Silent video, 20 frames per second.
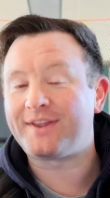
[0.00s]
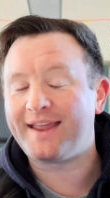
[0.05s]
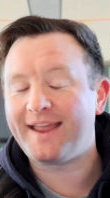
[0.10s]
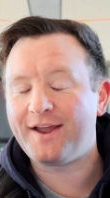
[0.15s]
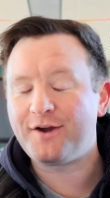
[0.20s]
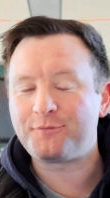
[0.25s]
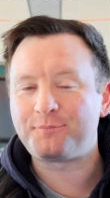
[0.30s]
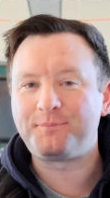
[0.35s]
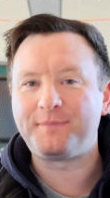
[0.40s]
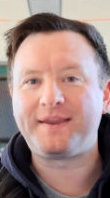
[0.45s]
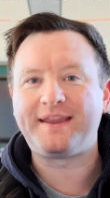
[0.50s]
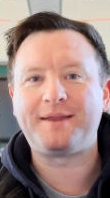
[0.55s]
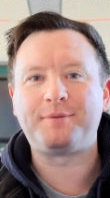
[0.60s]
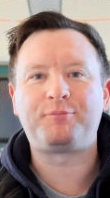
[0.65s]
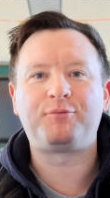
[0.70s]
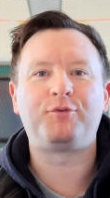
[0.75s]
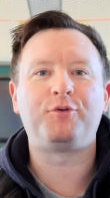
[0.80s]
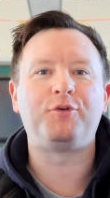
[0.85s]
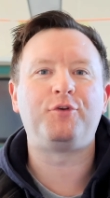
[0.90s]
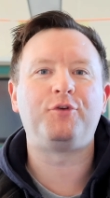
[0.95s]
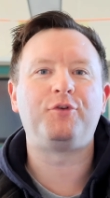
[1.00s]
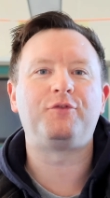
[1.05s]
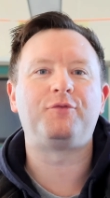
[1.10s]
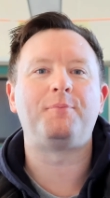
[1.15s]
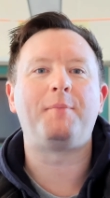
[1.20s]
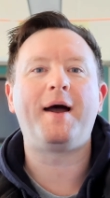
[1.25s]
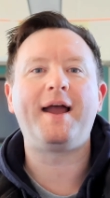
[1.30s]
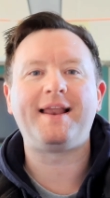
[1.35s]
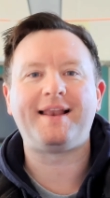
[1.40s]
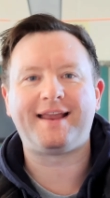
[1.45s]
to help me improve
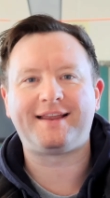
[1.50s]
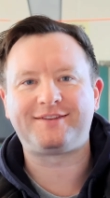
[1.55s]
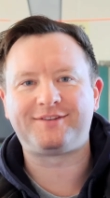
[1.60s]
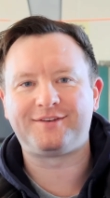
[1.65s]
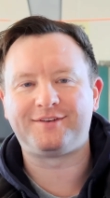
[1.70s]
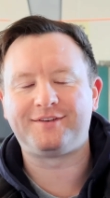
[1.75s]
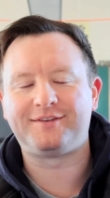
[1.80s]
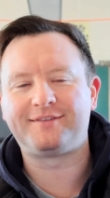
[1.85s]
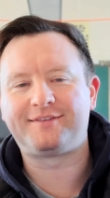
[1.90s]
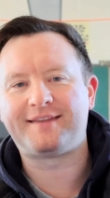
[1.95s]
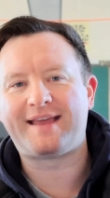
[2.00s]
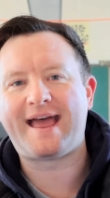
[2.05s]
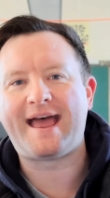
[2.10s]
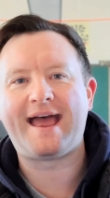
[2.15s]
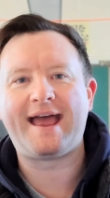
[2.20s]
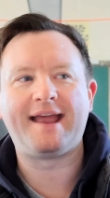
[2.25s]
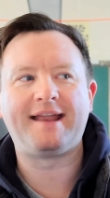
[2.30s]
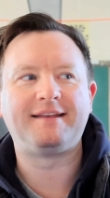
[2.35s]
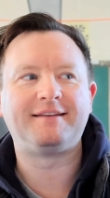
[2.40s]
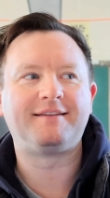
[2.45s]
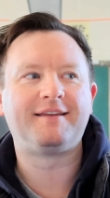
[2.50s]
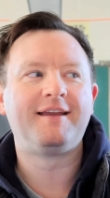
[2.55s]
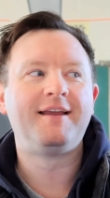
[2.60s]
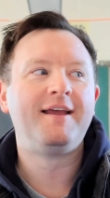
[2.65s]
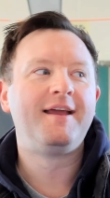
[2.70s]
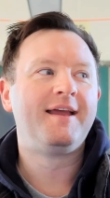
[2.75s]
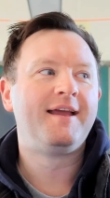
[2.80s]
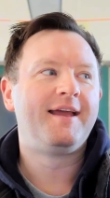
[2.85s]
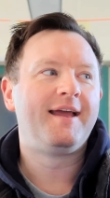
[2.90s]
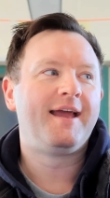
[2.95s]
my lessons and
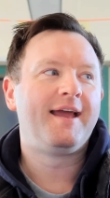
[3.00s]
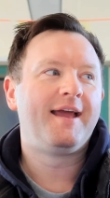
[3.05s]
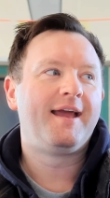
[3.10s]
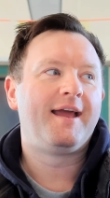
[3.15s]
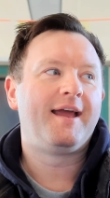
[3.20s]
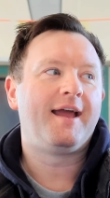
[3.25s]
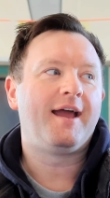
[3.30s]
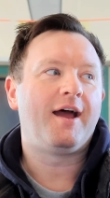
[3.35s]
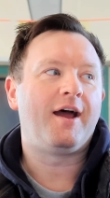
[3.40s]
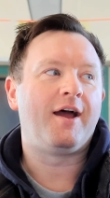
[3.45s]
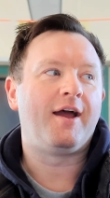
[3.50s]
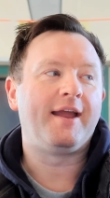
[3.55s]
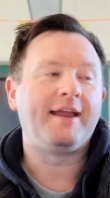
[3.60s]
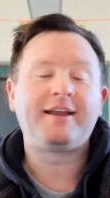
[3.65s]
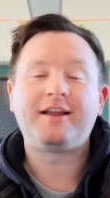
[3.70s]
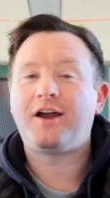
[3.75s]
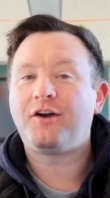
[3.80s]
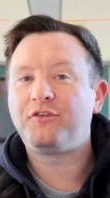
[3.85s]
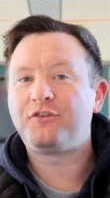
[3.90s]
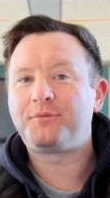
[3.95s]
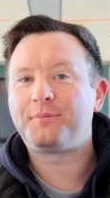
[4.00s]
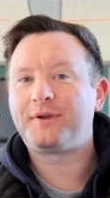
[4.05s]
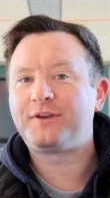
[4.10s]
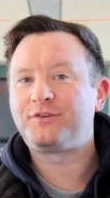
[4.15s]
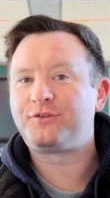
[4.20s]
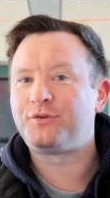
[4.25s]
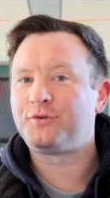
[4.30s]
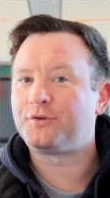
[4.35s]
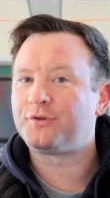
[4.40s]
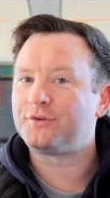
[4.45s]
encourage my
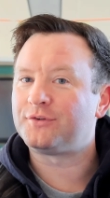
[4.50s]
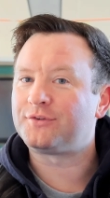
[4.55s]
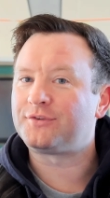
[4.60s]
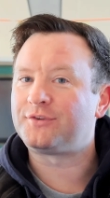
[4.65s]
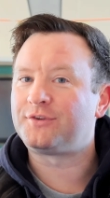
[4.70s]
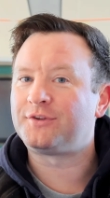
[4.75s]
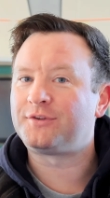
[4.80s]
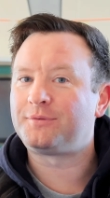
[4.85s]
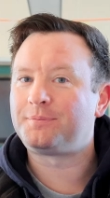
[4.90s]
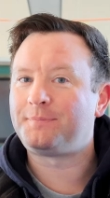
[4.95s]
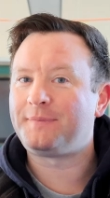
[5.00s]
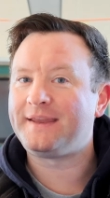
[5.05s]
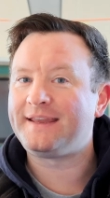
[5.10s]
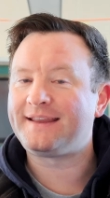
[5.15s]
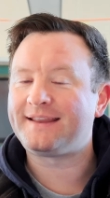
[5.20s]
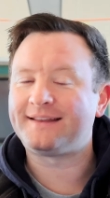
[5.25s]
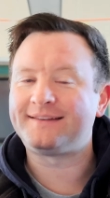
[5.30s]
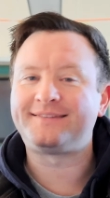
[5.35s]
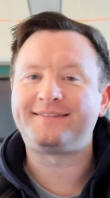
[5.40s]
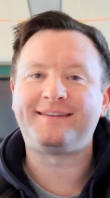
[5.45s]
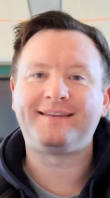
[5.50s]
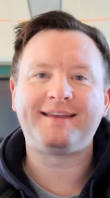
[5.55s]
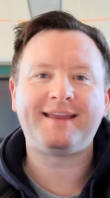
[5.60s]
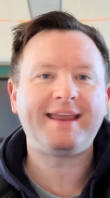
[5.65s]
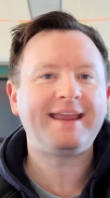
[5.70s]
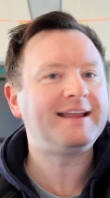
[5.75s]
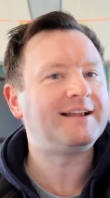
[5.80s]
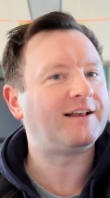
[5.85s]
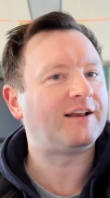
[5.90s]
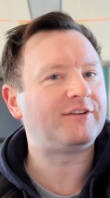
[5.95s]
students to speak and
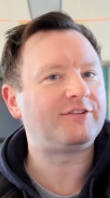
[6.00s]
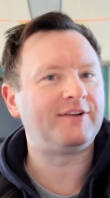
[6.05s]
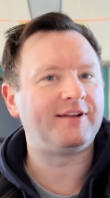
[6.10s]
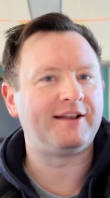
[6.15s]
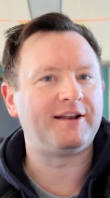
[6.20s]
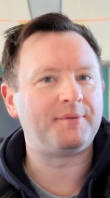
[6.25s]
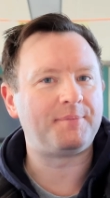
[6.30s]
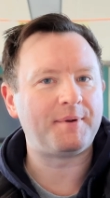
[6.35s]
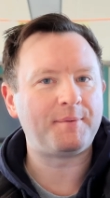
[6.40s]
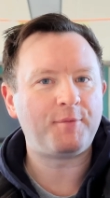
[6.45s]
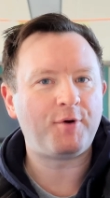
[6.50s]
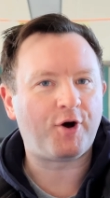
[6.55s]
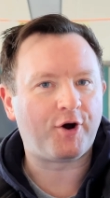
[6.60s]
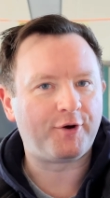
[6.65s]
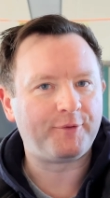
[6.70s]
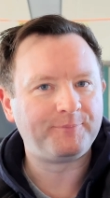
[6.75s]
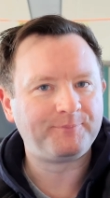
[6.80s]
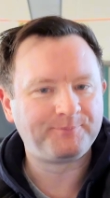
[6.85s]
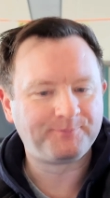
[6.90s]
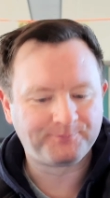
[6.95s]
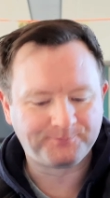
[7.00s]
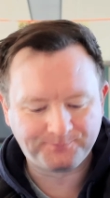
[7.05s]
sing English a little bit more.